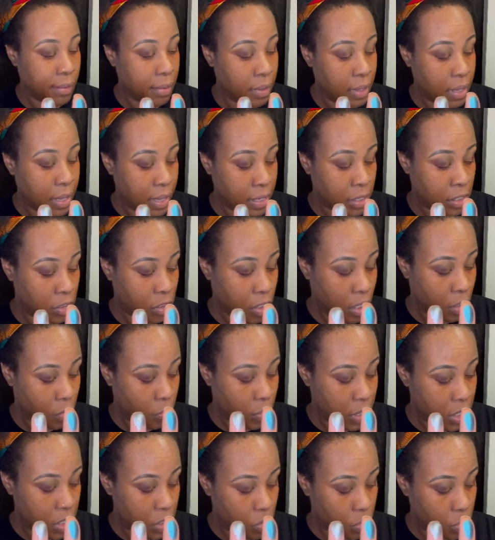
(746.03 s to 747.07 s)
I don't
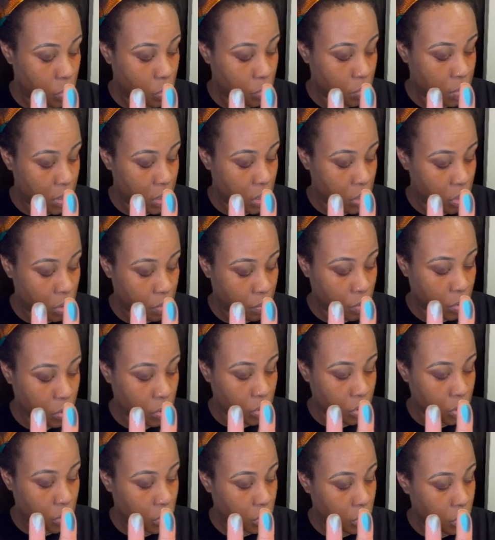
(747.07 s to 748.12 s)
want to use too many
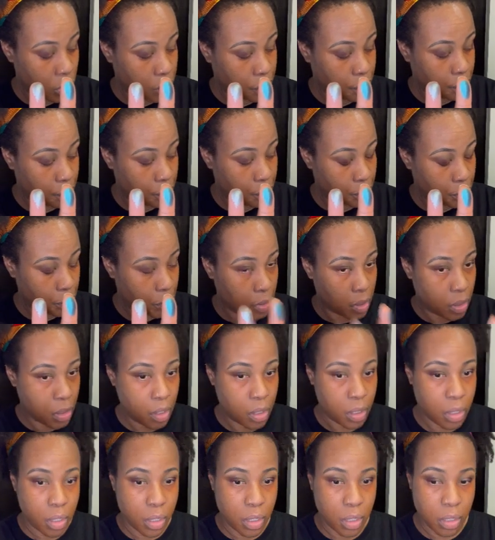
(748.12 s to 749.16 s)
shimmers.
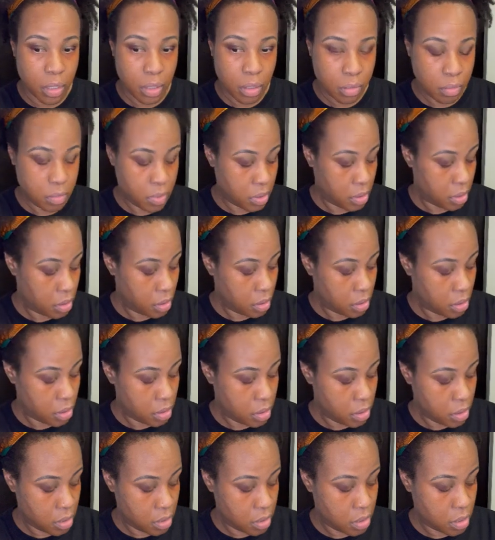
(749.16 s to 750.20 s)
Let me
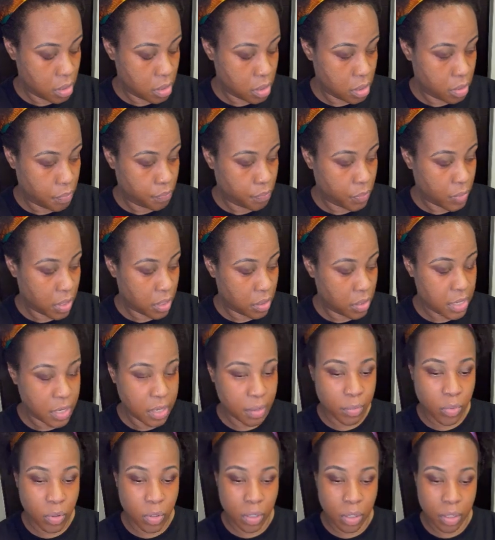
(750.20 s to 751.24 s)
see.
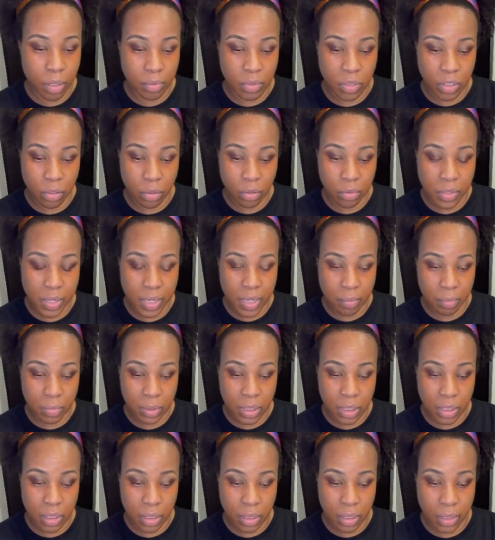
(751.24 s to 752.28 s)
I still think I'm
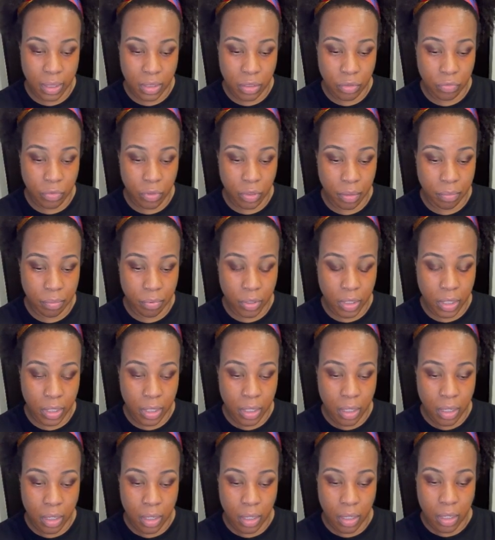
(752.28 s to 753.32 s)
leaning. That's really pretty.
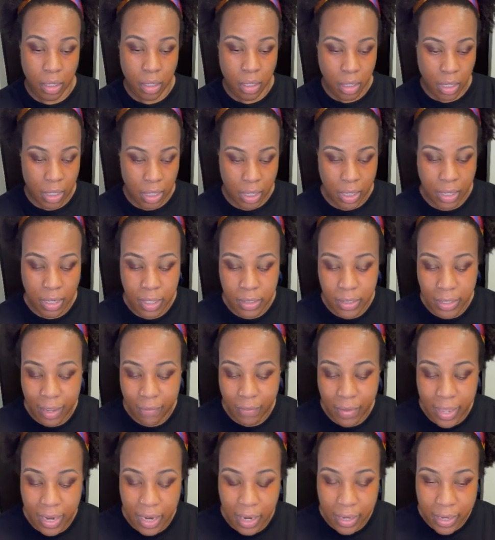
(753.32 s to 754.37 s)
And it does have
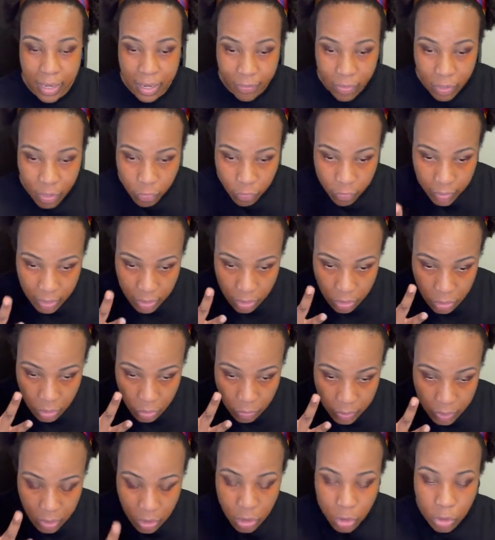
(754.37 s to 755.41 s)
kind of have a green to
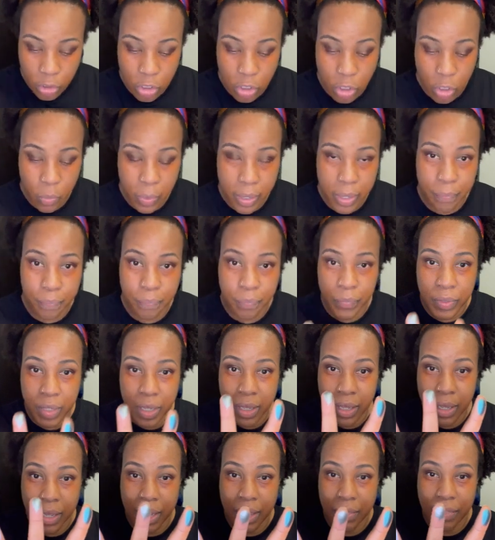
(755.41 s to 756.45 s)
it too. You know what?
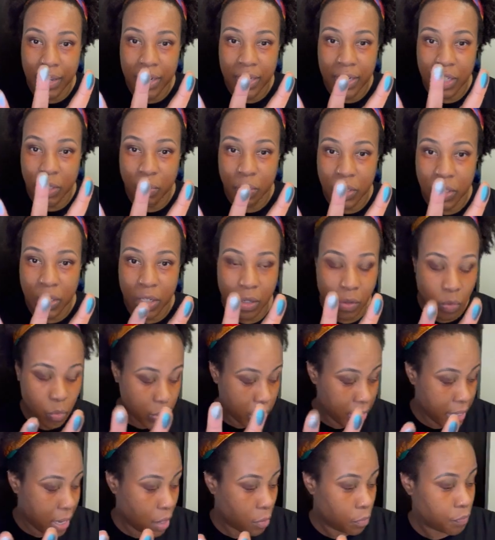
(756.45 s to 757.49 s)
I think this one's gonna win
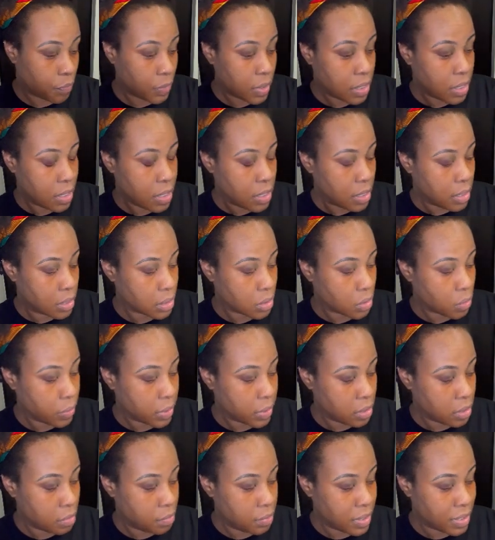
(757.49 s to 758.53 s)
out. It's
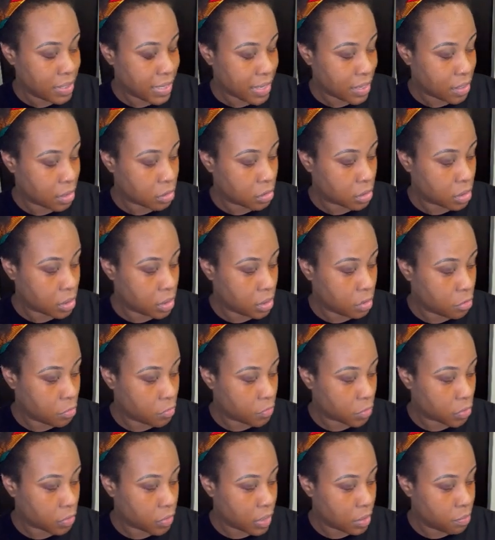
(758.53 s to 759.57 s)
like a
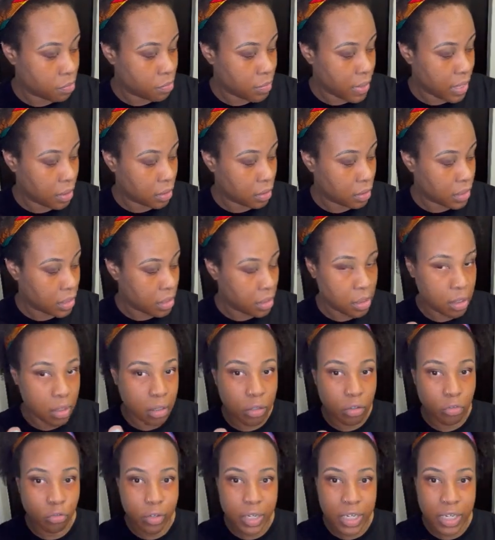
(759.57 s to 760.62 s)
silvery, metally,
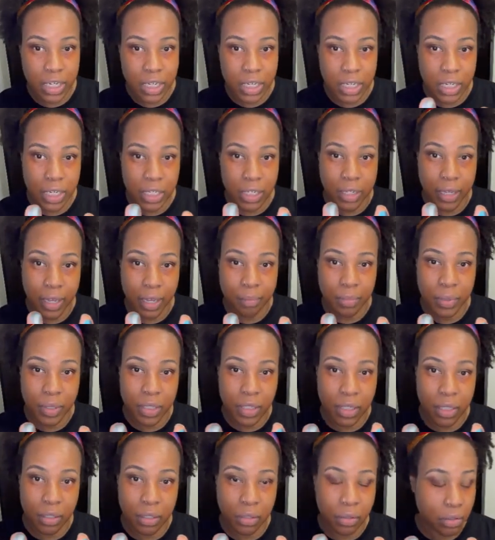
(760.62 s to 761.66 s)
greeny type of
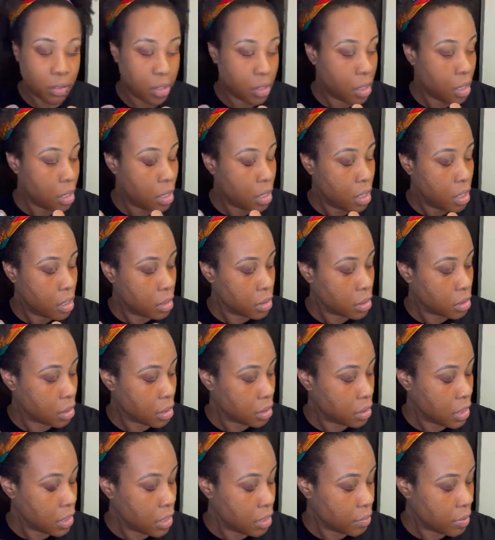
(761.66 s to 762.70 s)
deal. So I
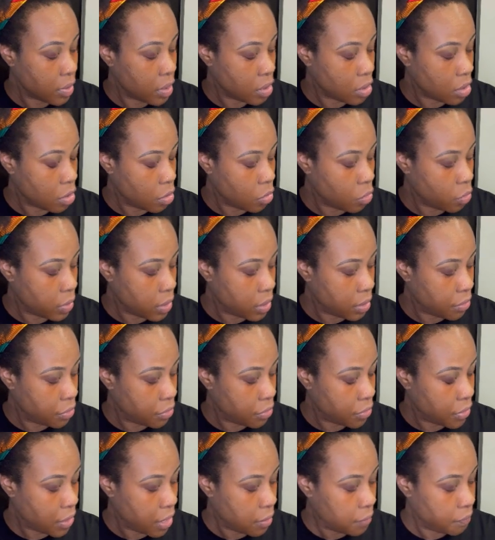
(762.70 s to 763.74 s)
think I'm gonna go
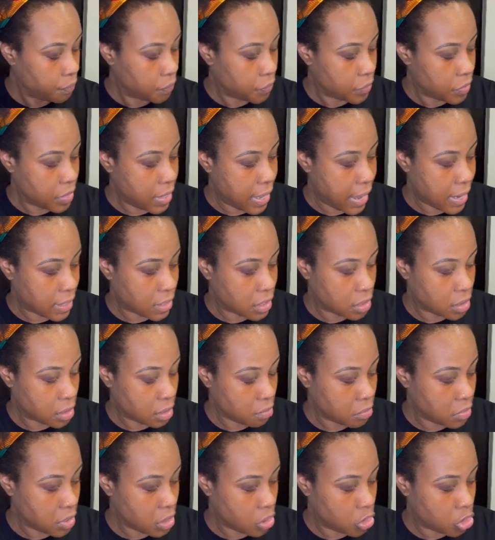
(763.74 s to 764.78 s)
with that,
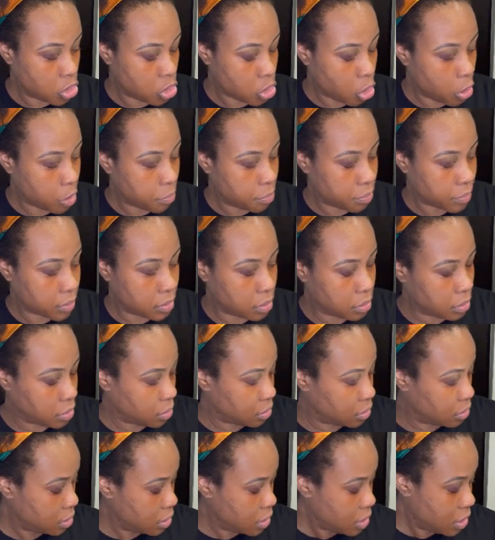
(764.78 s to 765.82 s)
something sharp.
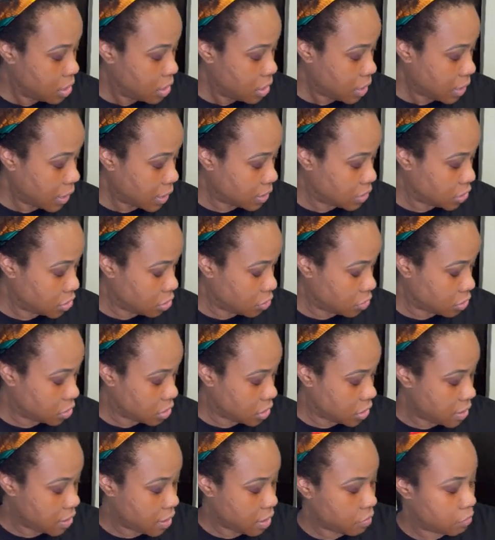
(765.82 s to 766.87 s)
I seriously
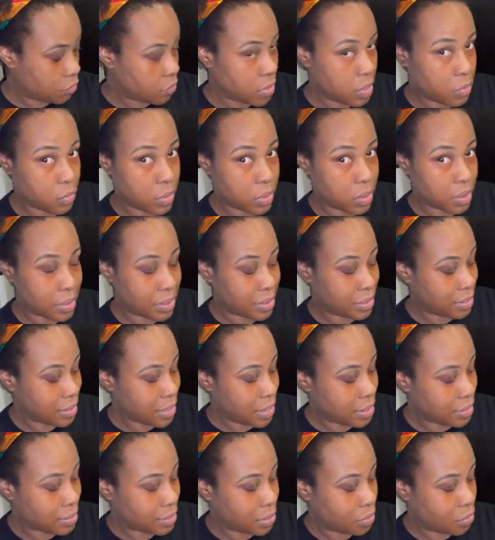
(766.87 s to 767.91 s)
can't read what this
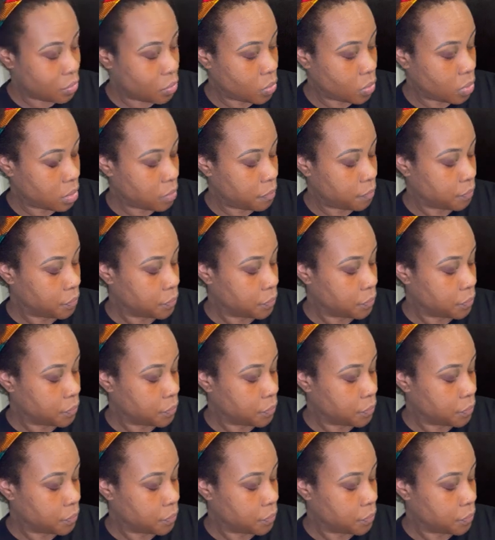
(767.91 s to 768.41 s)
says at all.